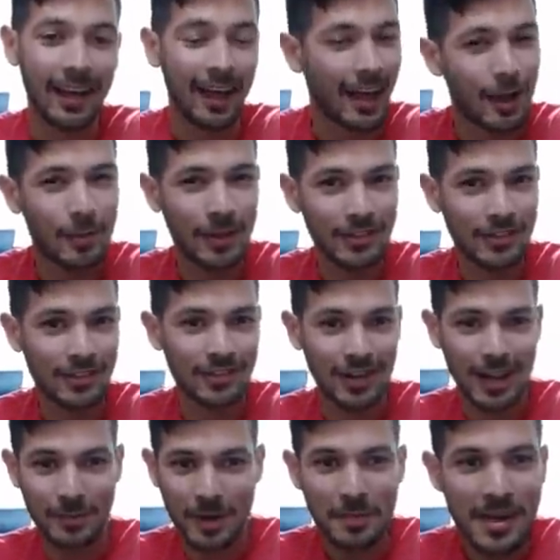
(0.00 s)
how much
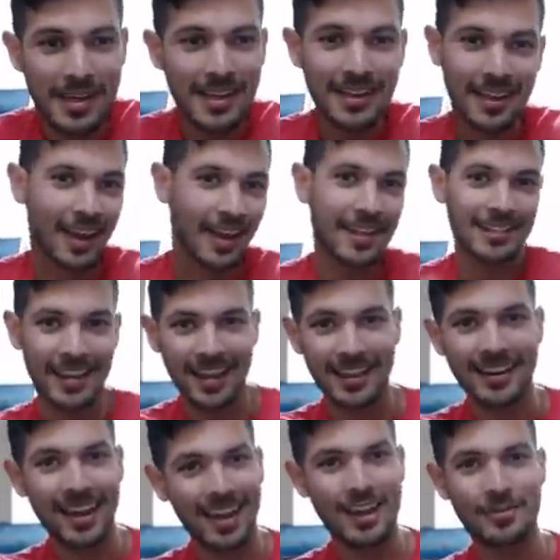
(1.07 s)
am I making as
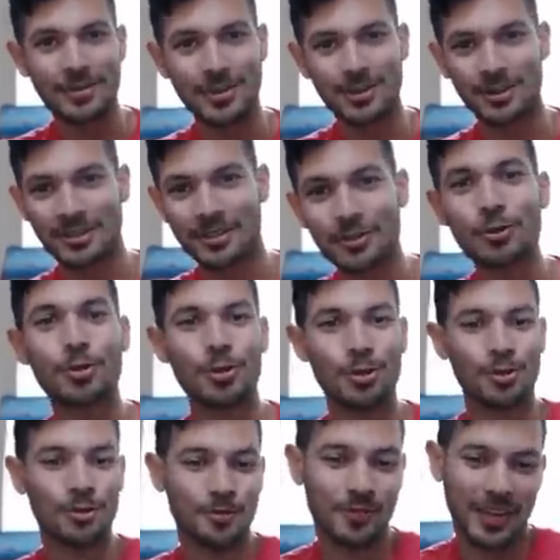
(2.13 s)
an Amazon
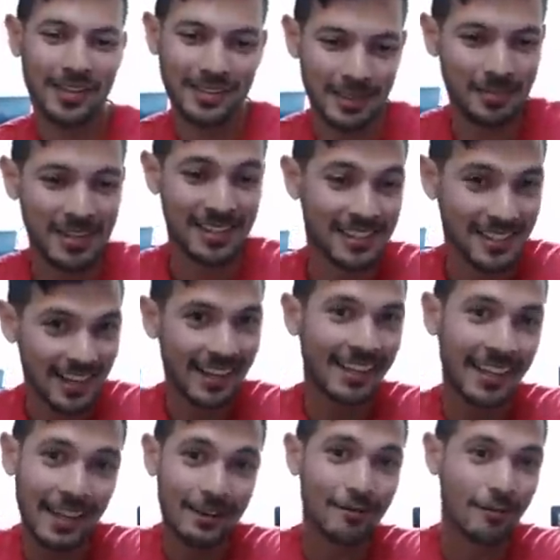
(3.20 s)
guru, as somebody
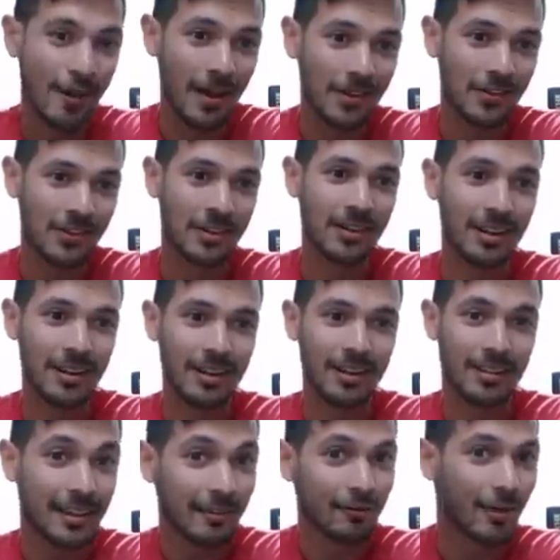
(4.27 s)
selling information
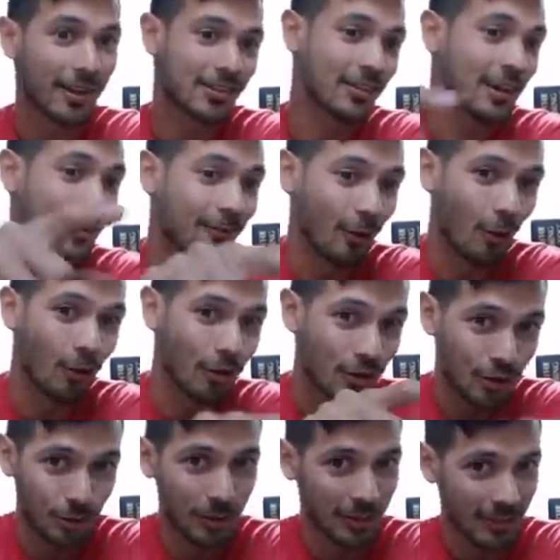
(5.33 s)
the information that I've learned
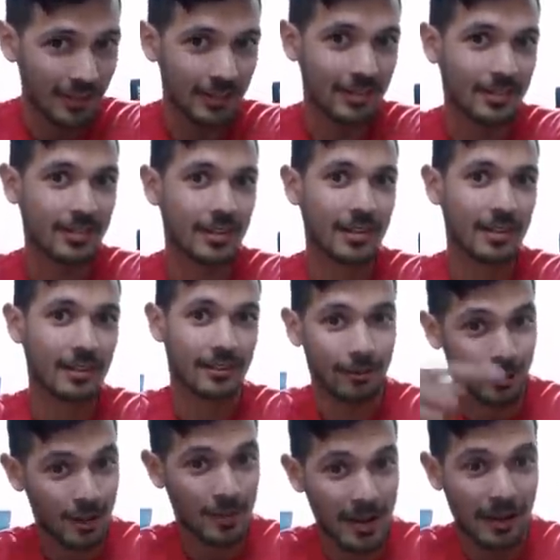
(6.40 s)
doing this,
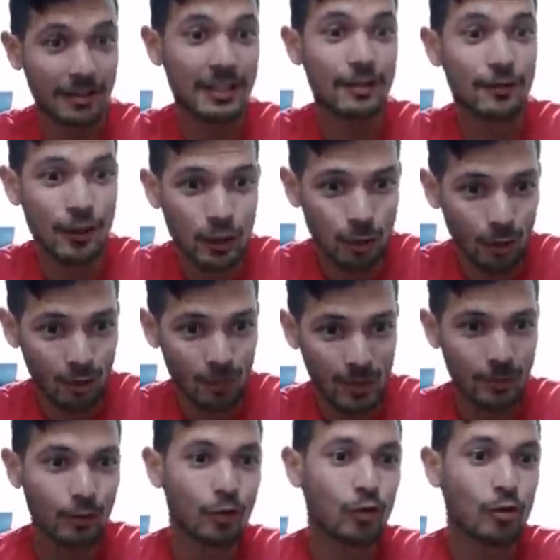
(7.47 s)
which I'm now giving to other
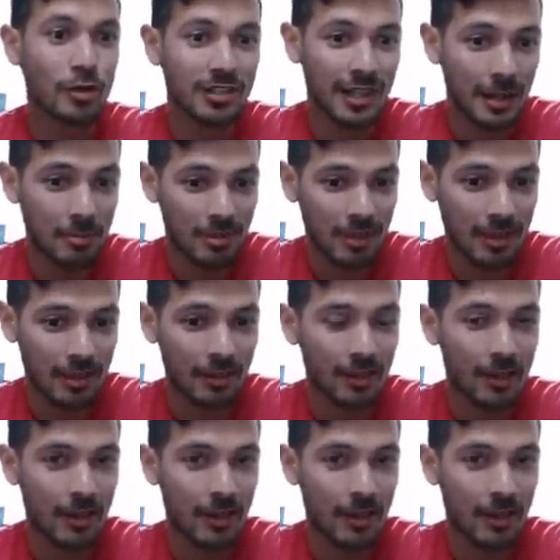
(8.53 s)
people to do the same thing,